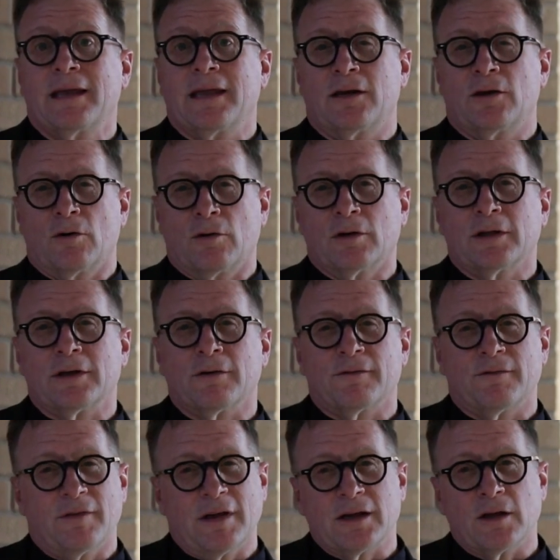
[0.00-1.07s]
In an earlier
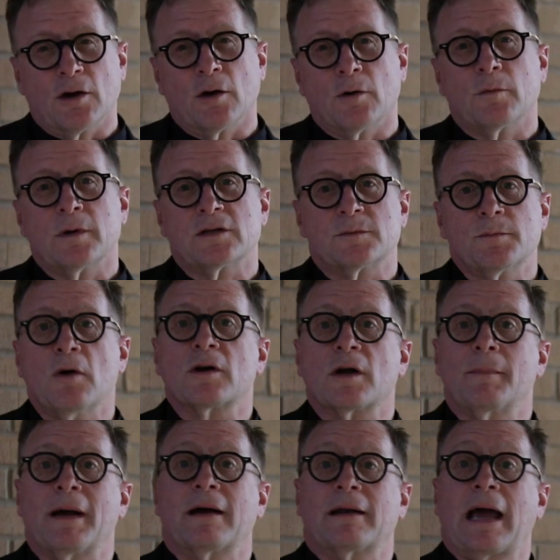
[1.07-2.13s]
video, we
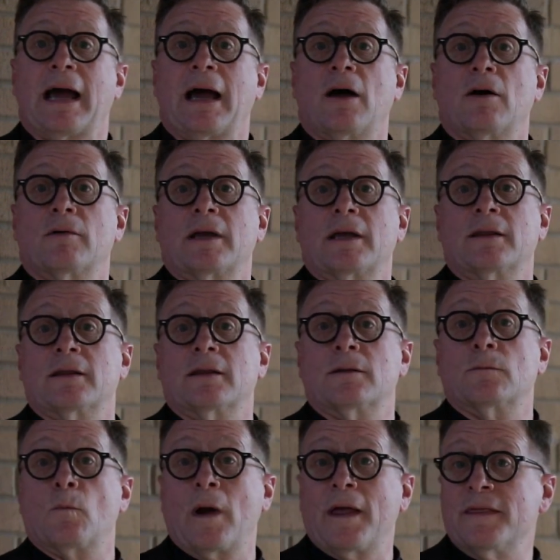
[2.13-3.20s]
spoke about how
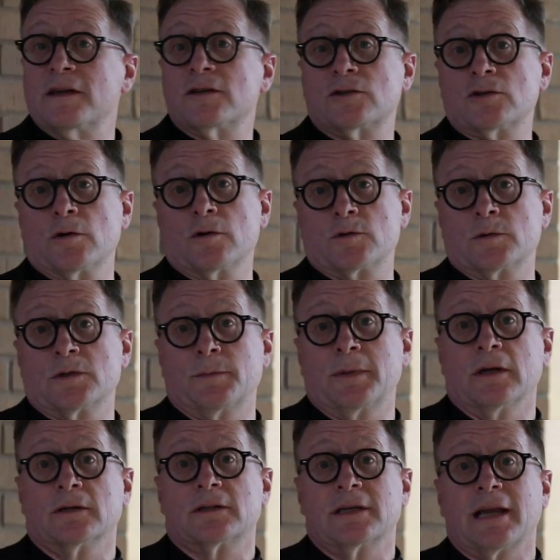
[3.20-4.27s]
when this church was
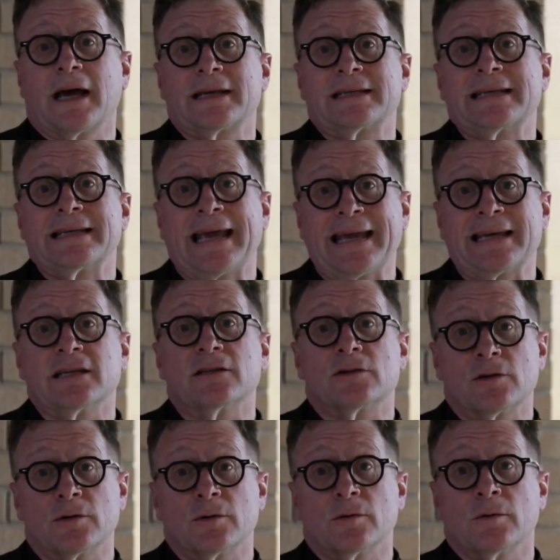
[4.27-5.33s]
built in
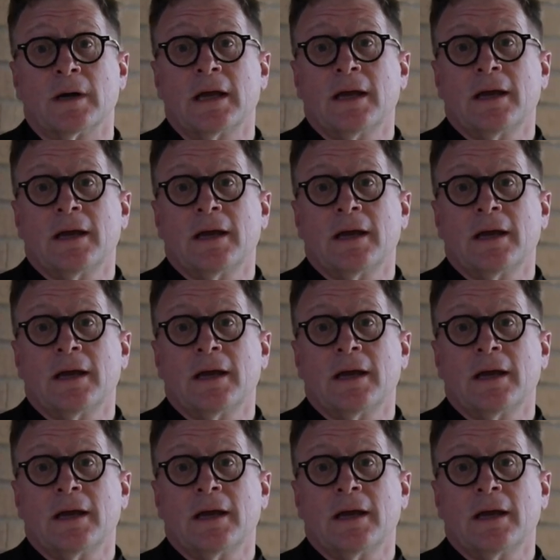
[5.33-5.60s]
1982,